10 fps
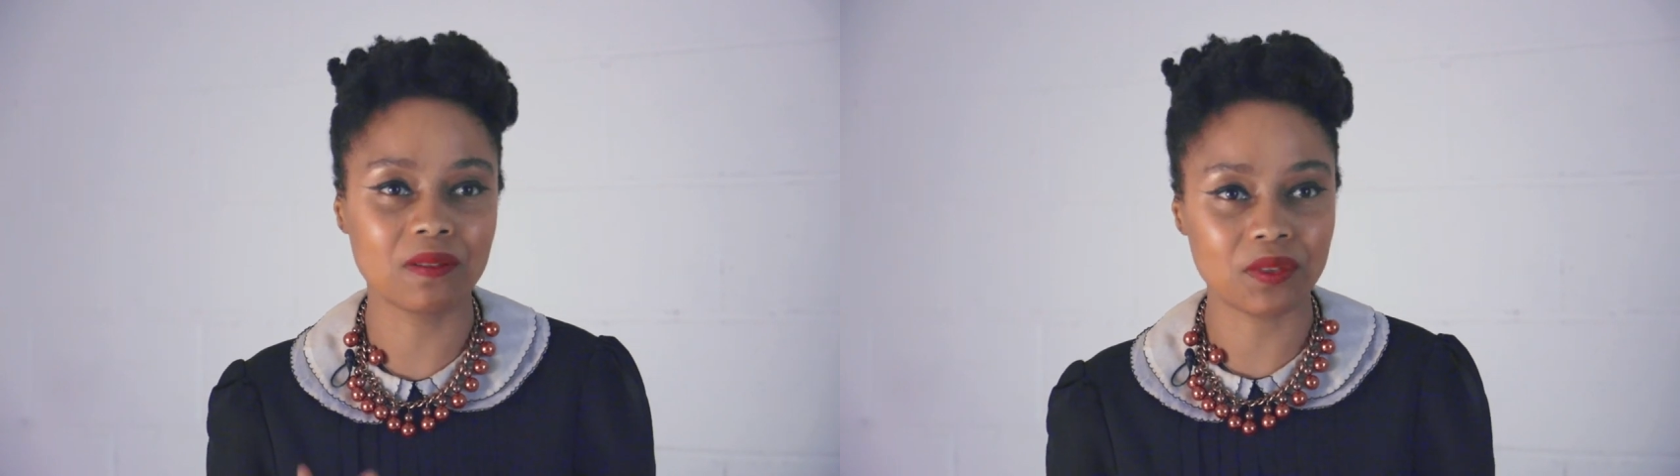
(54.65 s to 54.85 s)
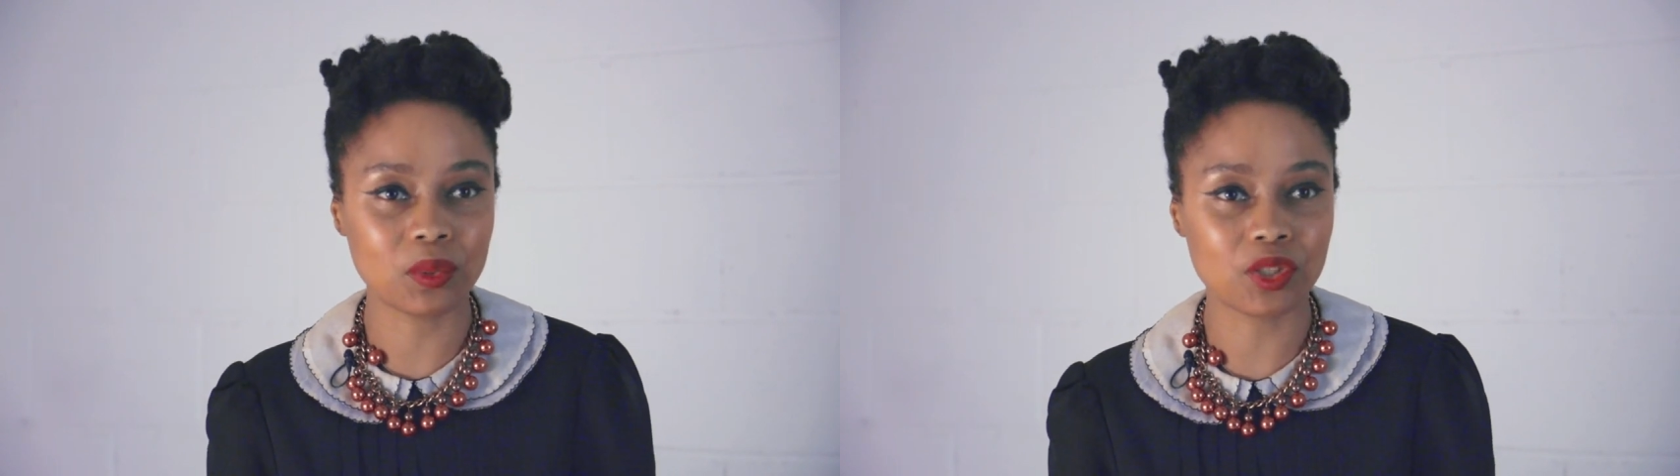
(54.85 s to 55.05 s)

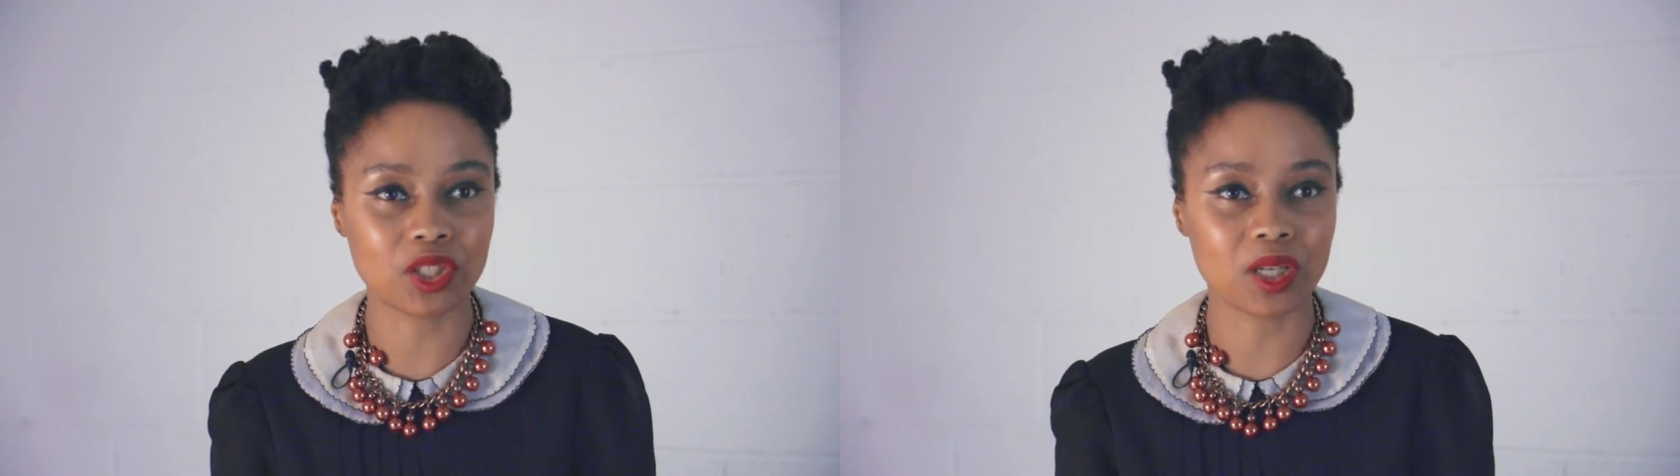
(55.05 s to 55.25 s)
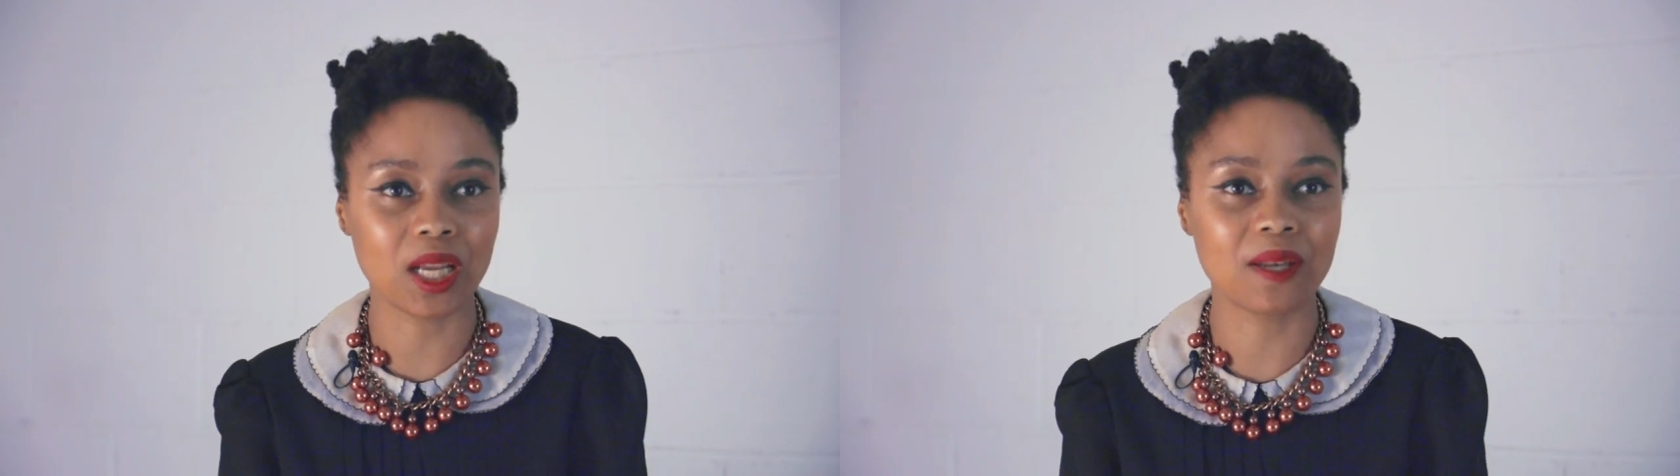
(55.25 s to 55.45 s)
a
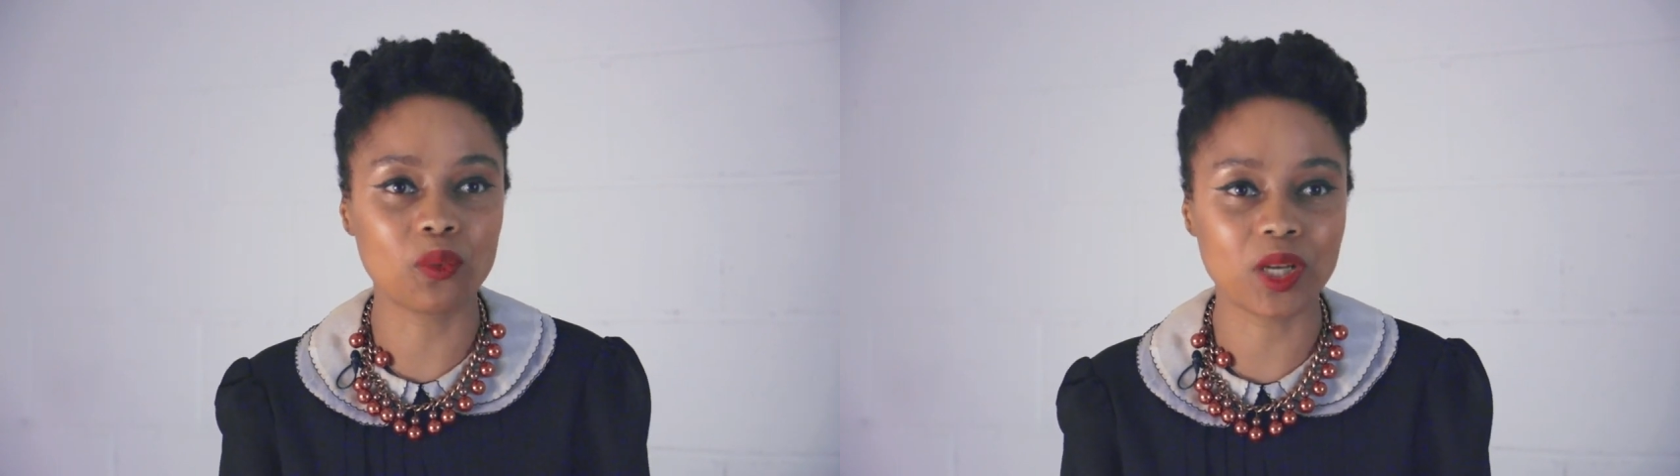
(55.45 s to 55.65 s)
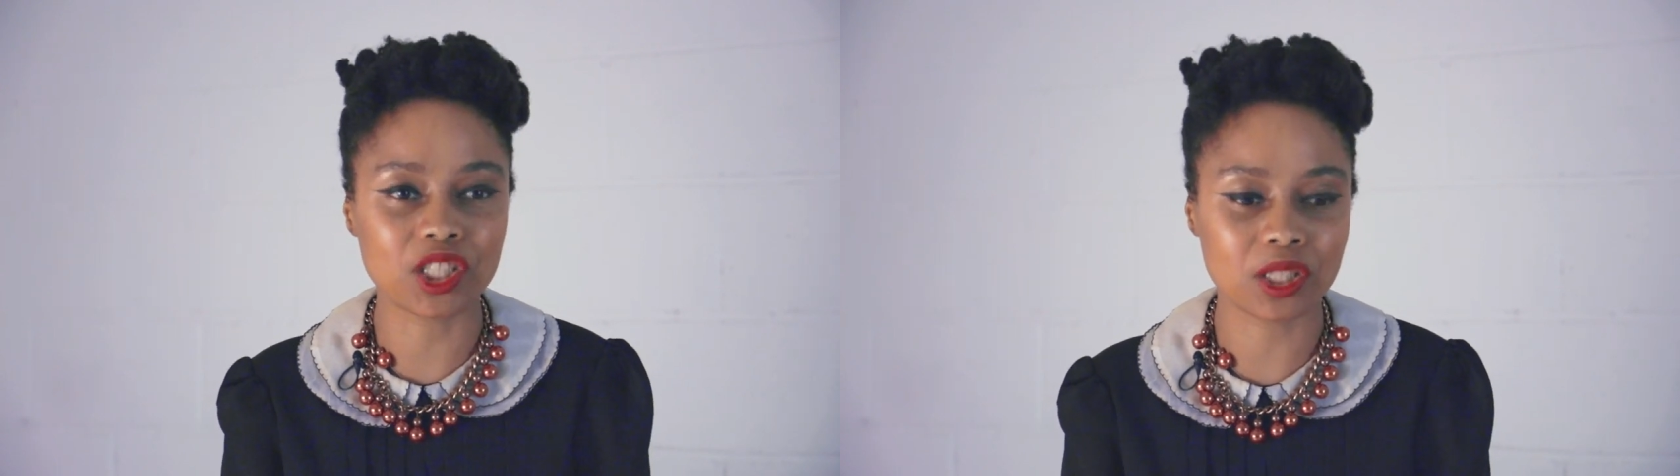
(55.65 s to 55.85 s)
future
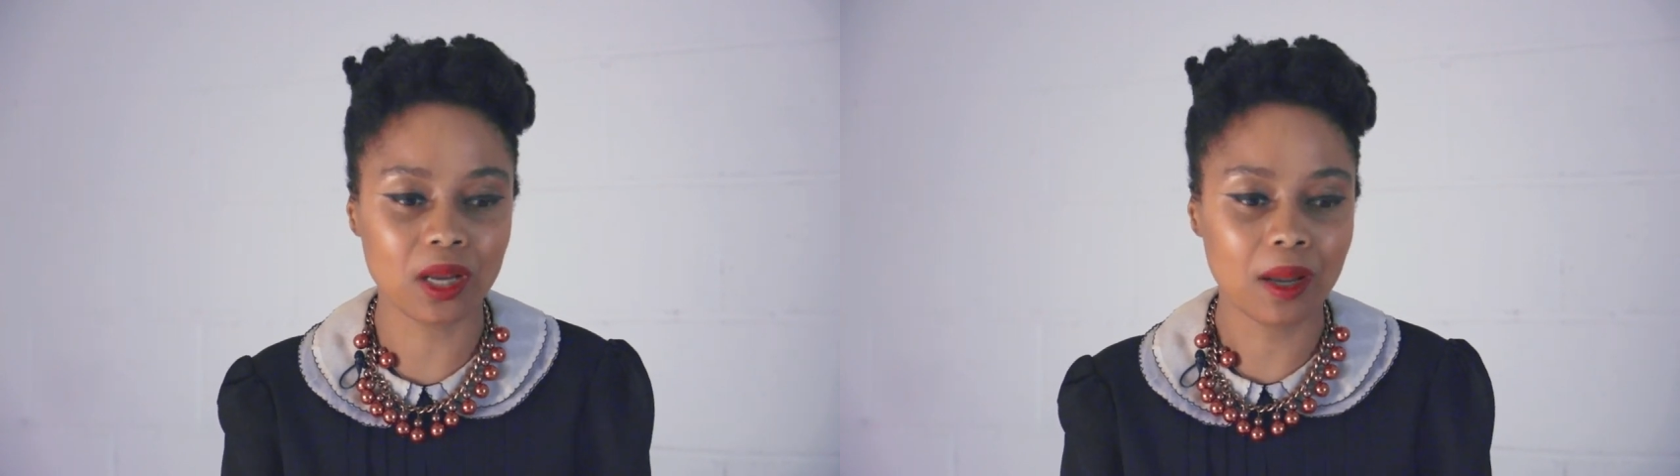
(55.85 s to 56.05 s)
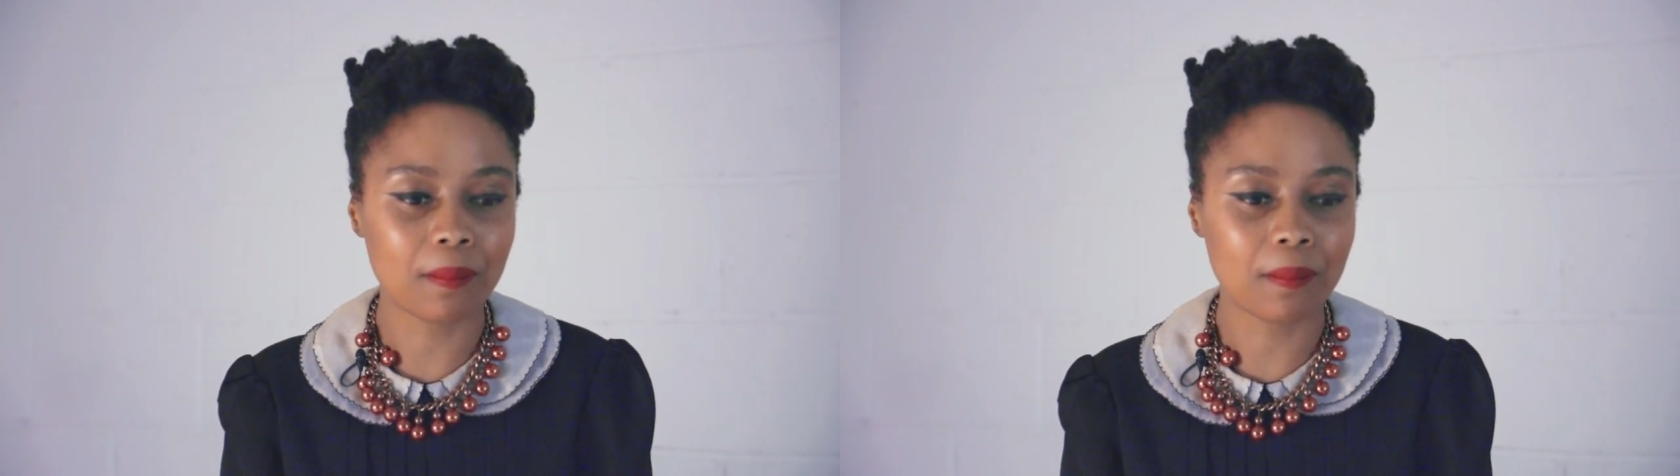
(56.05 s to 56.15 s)
in which